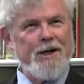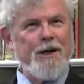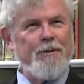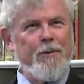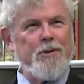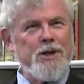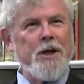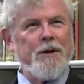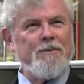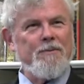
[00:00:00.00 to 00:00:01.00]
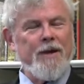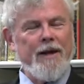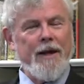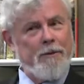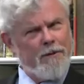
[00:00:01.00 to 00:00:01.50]
you know, what was in it. Yeah.
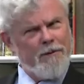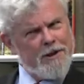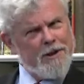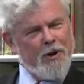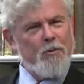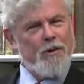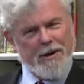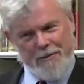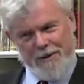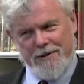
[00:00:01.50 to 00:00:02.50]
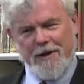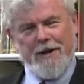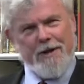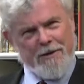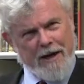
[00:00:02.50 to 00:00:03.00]
Not the original notebook. I mean, it's a
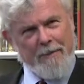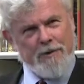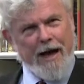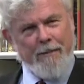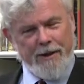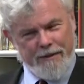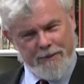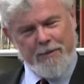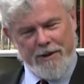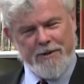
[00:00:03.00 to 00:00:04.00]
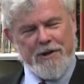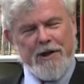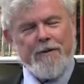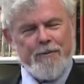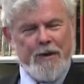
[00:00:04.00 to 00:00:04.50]
typed copy of it, but
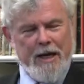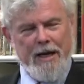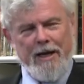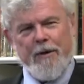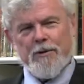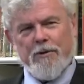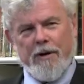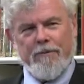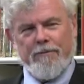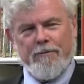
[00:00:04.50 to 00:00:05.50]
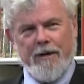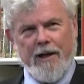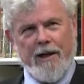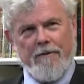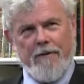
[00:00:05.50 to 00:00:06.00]
still, that was quite a
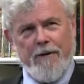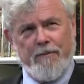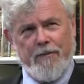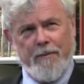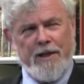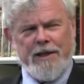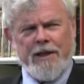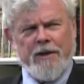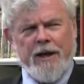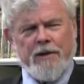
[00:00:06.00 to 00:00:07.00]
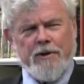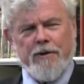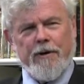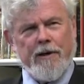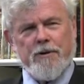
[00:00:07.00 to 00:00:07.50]
quite a lot of fun. And basically, you got
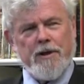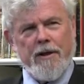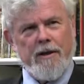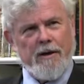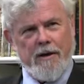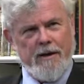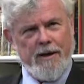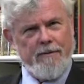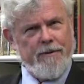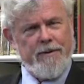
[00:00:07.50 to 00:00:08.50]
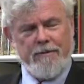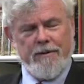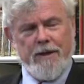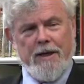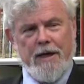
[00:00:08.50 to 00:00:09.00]
turned loose into the archive and
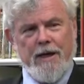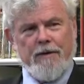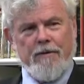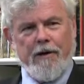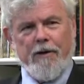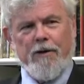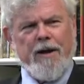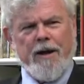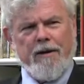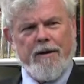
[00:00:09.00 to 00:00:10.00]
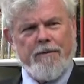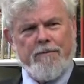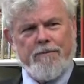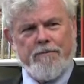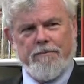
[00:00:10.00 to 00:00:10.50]
learned how to kind
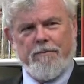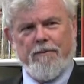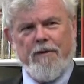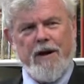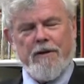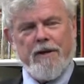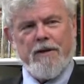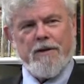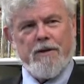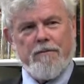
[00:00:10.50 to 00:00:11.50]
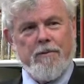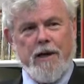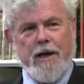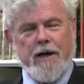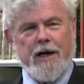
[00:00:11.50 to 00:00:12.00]
of find things that
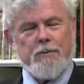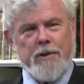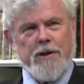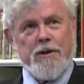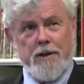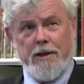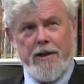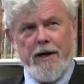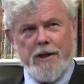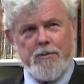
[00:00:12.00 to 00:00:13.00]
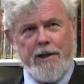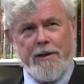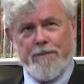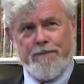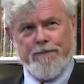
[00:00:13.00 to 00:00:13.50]
needed explanation and then
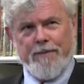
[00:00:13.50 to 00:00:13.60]
explain them.